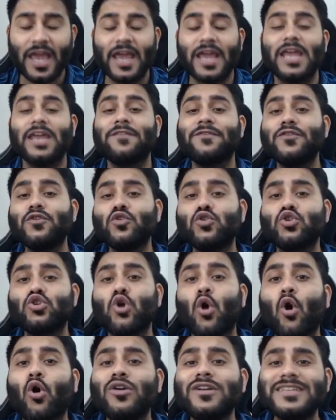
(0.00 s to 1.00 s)
If you
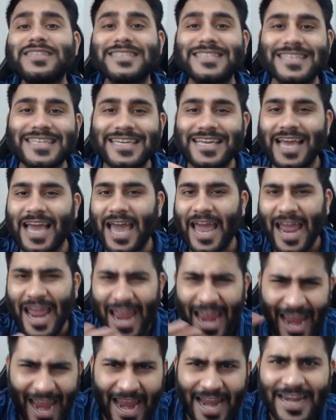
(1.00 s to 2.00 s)
don't see
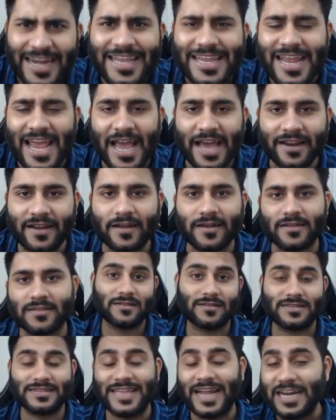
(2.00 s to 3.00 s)
any error,
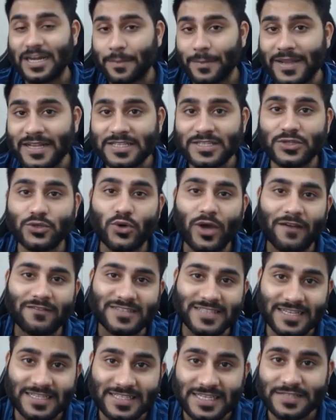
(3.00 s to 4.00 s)
that means you have
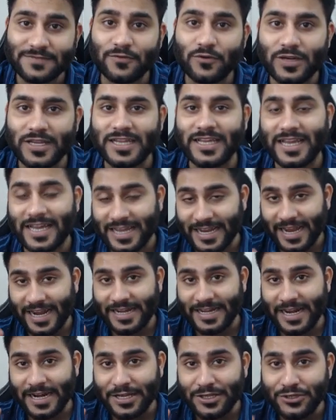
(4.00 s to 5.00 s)
successfully
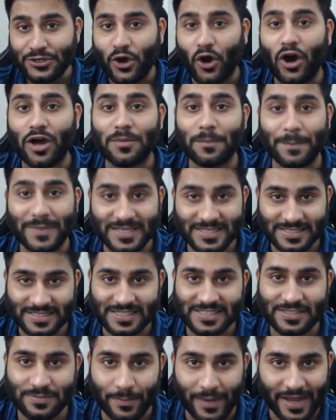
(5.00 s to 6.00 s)
created your
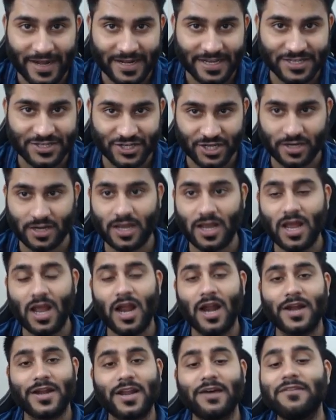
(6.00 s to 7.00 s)
business manager.
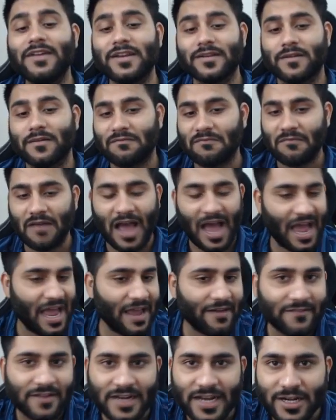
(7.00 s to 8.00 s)
Naveen, I
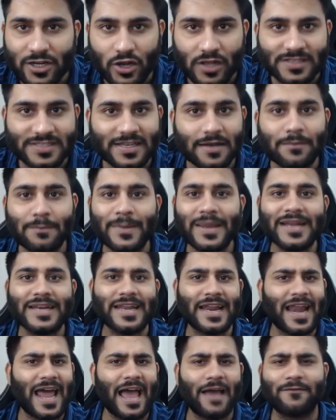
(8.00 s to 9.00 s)
have clicked on submit
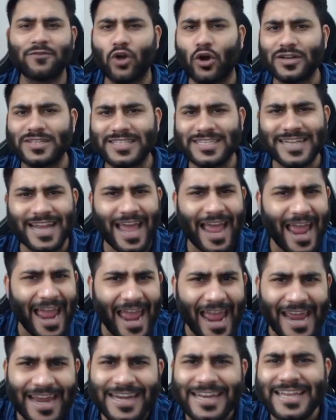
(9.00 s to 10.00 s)
and I have not seen
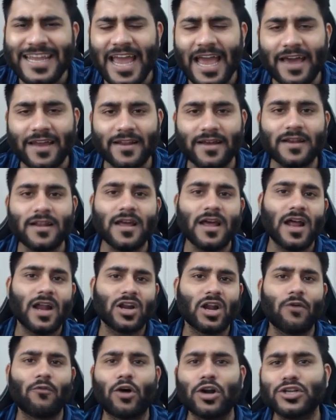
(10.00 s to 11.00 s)
any error.
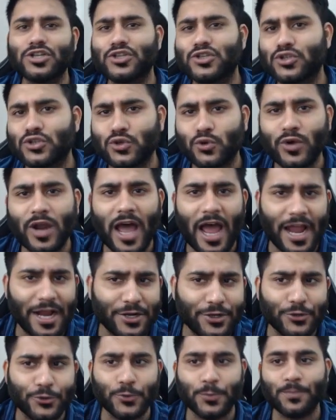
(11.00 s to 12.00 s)
Now what should I
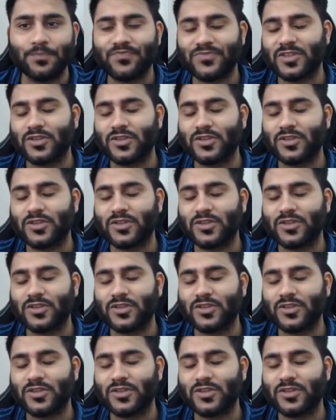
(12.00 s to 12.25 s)
do?